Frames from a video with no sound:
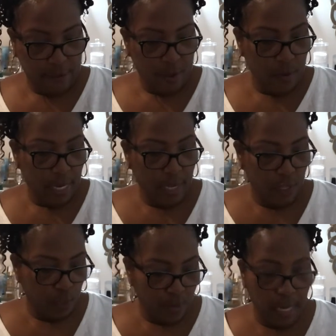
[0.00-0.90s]
someone can
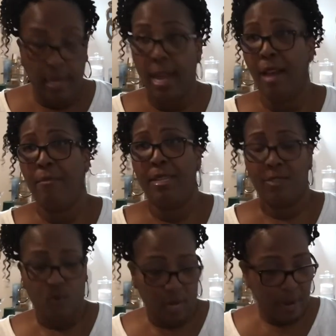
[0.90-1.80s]
just put in comments
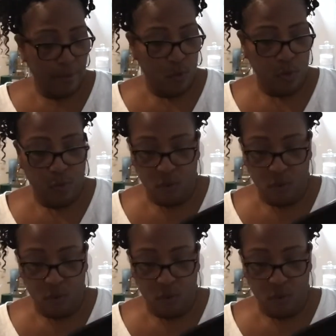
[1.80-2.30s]
what I'm doing